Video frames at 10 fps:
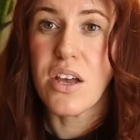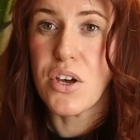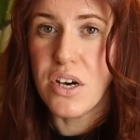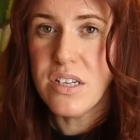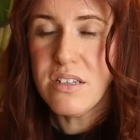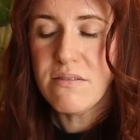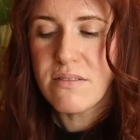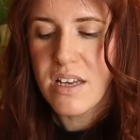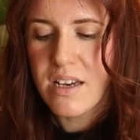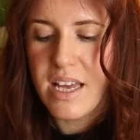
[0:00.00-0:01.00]
a good
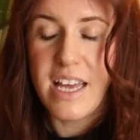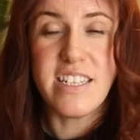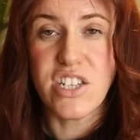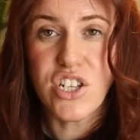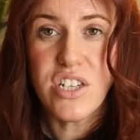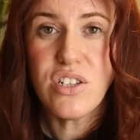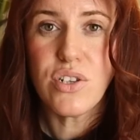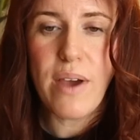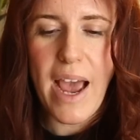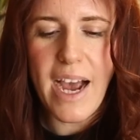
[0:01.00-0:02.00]
uh, addition
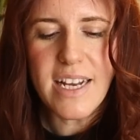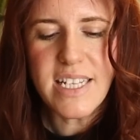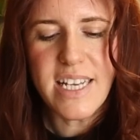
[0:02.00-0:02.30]
to add.